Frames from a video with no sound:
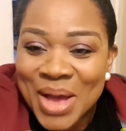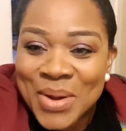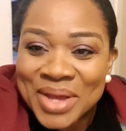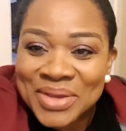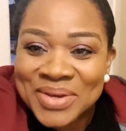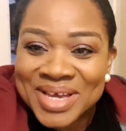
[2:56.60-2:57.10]
how
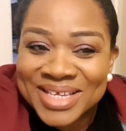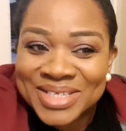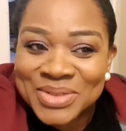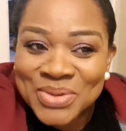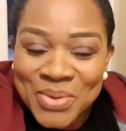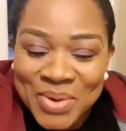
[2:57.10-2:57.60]
are you guys
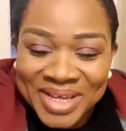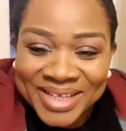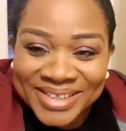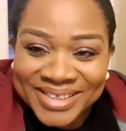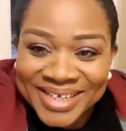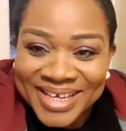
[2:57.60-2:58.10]

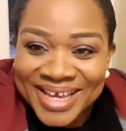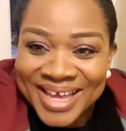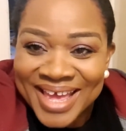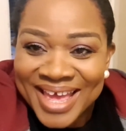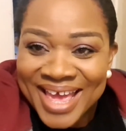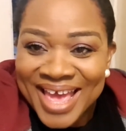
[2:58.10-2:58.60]
doing?
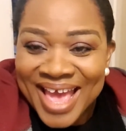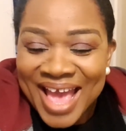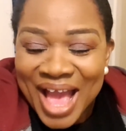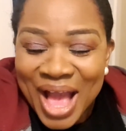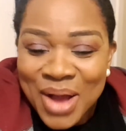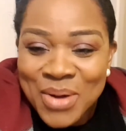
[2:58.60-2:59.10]

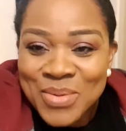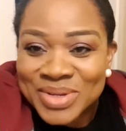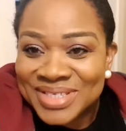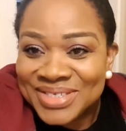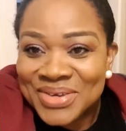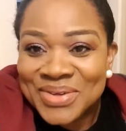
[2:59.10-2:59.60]
How
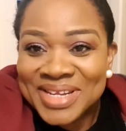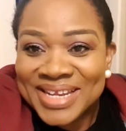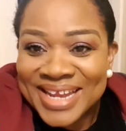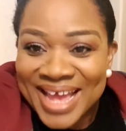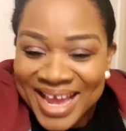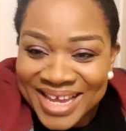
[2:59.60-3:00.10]
was your
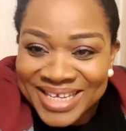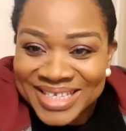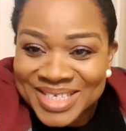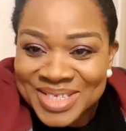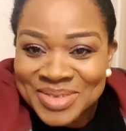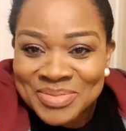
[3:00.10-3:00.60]
night?
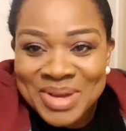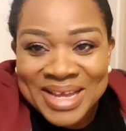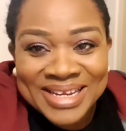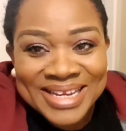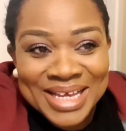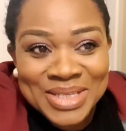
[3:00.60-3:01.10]
My
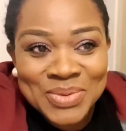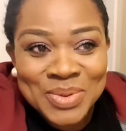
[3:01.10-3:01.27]
night